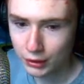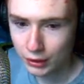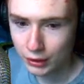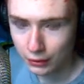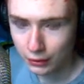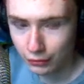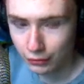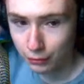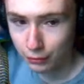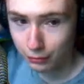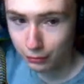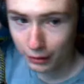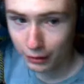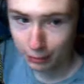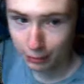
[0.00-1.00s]
from
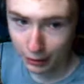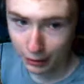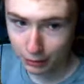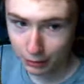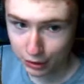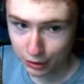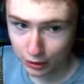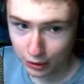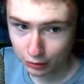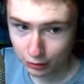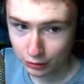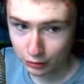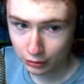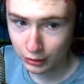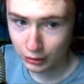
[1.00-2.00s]
like by my channel,
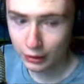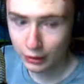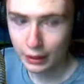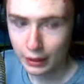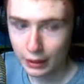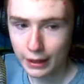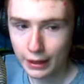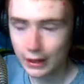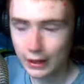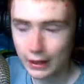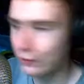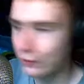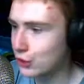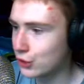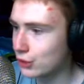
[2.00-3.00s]
if it
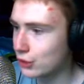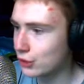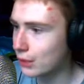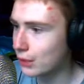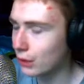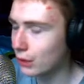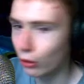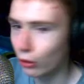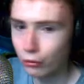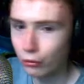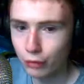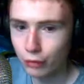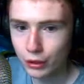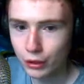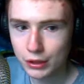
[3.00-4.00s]
shows up the old
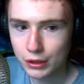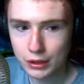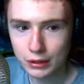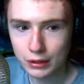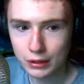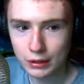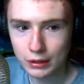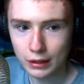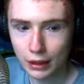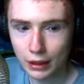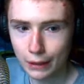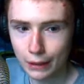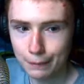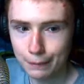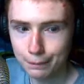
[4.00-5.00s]
ones,
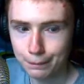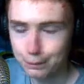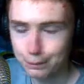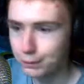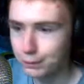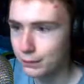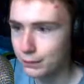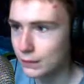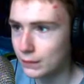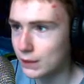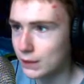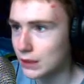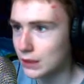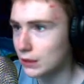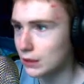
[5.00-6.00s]
um,
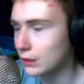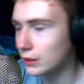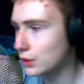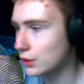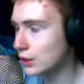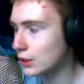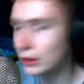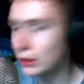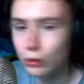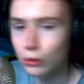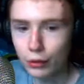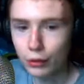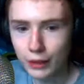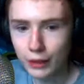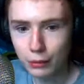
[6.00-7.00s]
just ignore
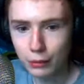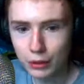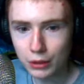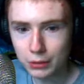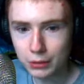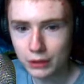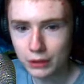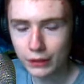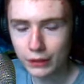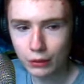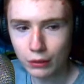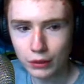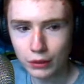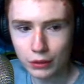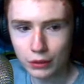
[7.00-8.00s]
their ones because I think I only
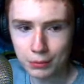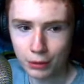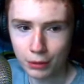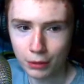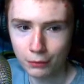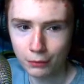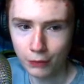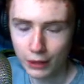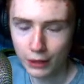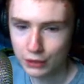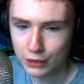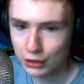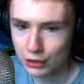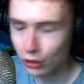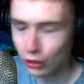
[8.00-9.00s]
done up to part five and
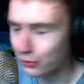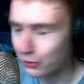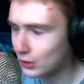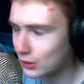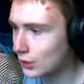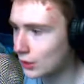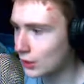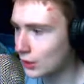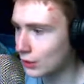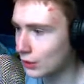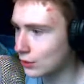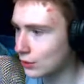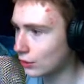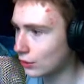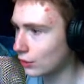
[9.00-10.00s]
stopped.
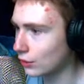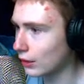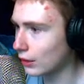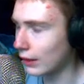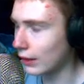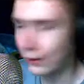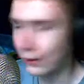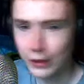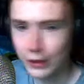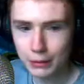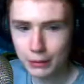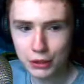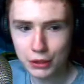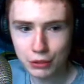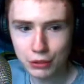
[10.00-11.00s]
So I think I may
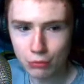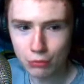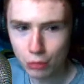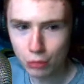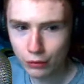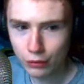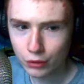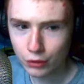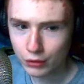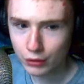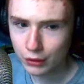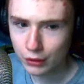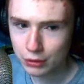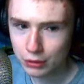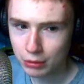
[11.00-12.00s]
just remove those videos
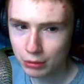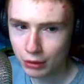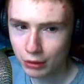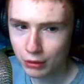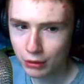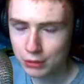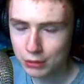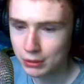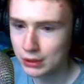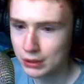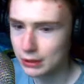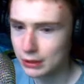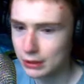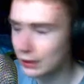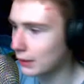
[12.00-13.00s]
to be quite honest because
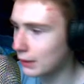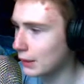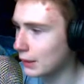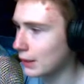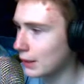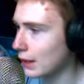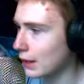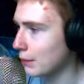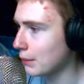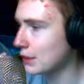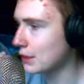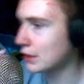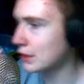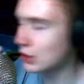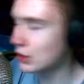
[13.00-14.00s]
I mean it's kind
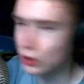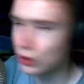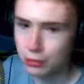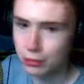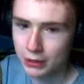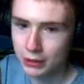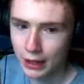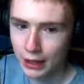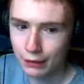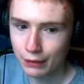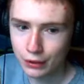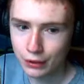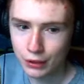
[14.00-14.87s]
of stupid having